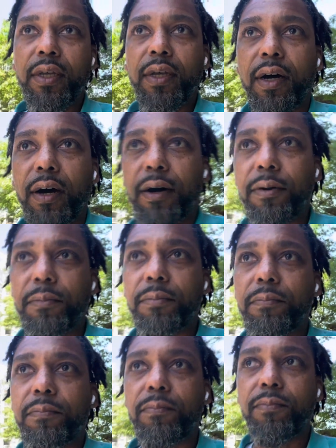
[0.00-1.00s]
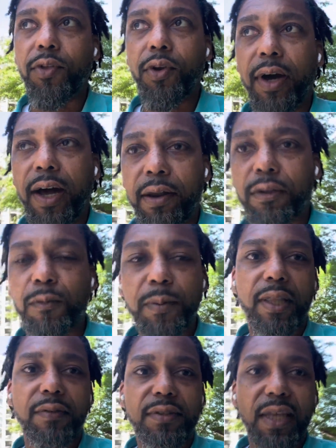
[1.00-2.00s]
I don't spend
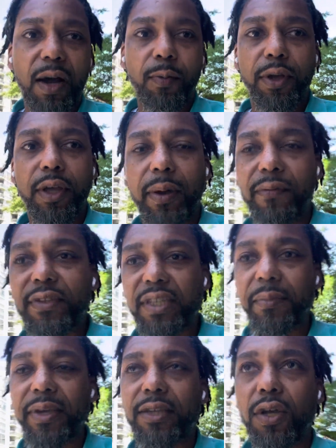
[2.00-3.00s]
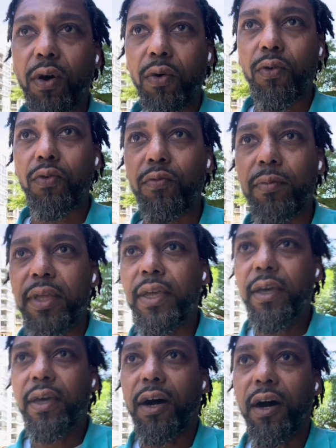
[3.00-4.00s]
enough time with him. Every time he gets home,
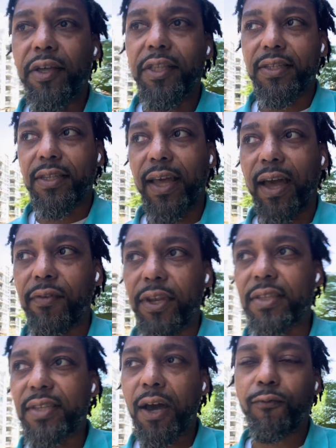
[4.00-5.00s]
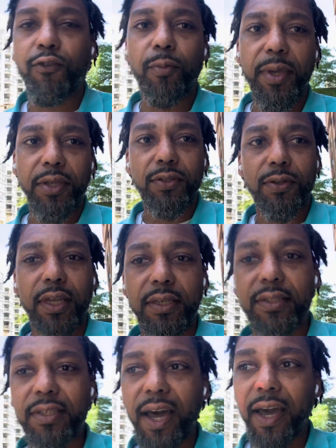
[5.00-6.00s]
he doesn't have any time for me. He's
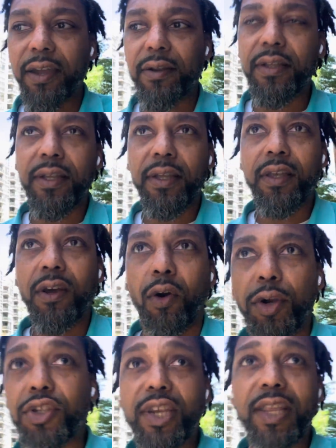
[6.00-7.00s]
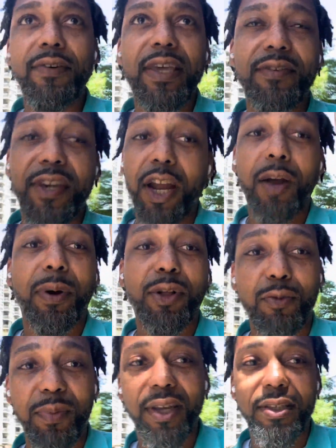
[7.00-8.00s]
tired, or she didn't even care about
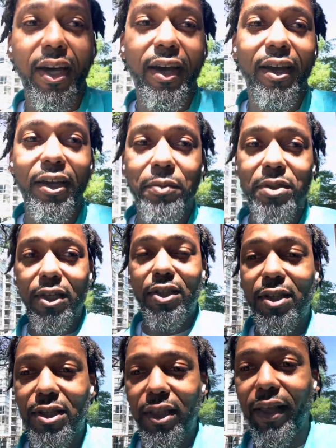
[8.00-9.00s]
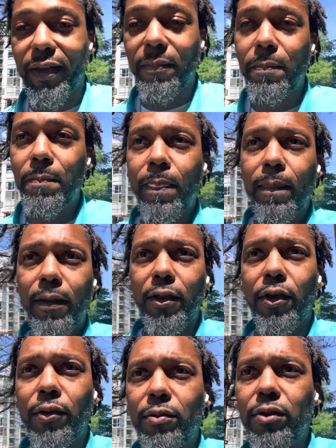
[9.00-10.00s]
you being tired. You know what I'm saying? She's just like,
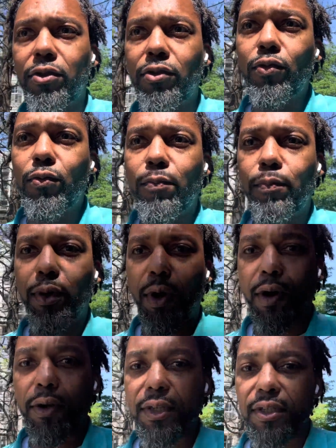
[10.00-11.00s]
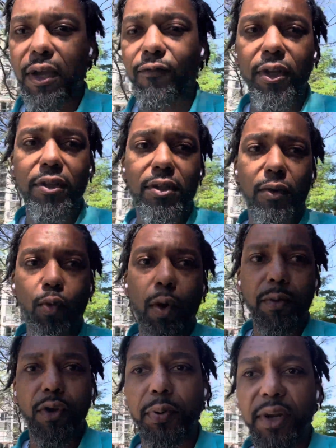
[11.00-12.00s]
you put all this effort into work, but
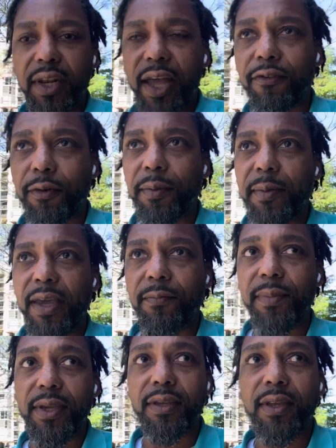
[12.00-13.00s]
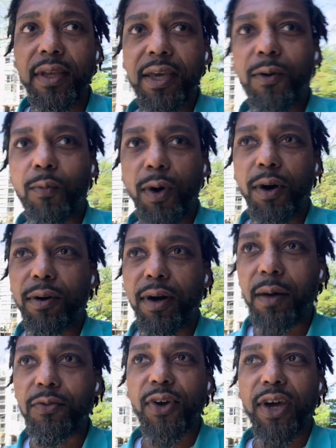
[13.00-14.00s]
you don't put any effort in me. Well,
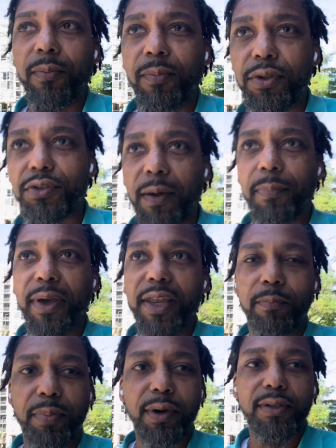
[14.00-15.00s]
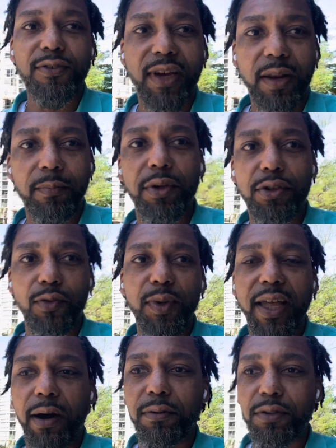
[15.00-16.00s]
I'm trying to make sure I pay the bills. I'm trying to make sure we're
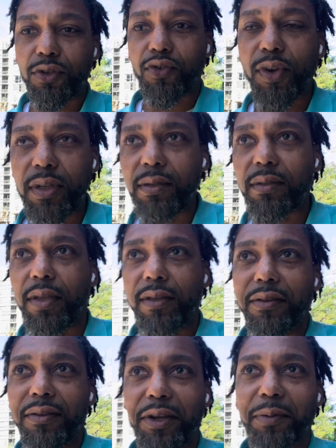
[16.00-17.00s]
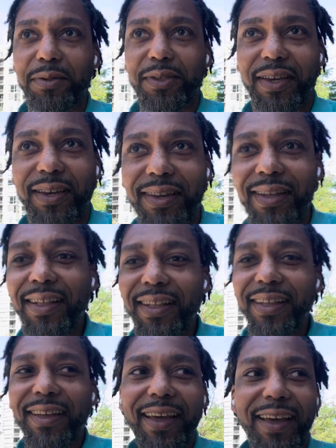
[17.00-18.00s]
not on the street. You know what I'm saying?
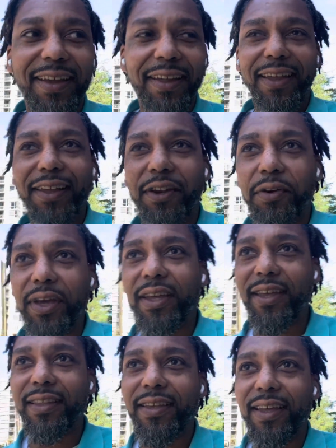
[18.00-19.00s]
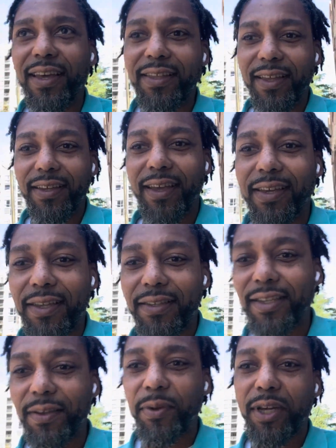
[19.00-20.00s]
And
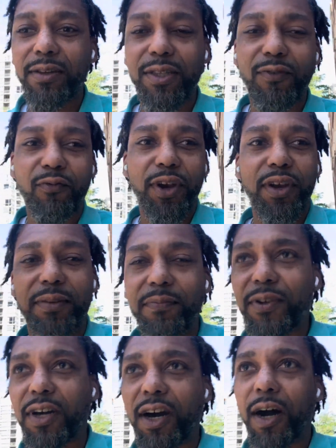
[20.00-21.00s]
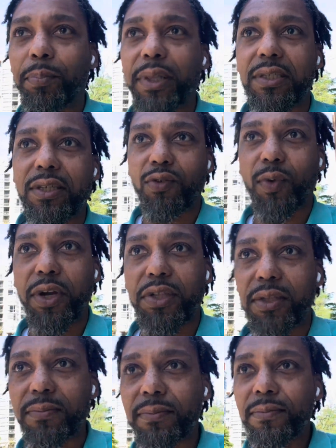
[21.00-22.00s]
it becomes a very complex situation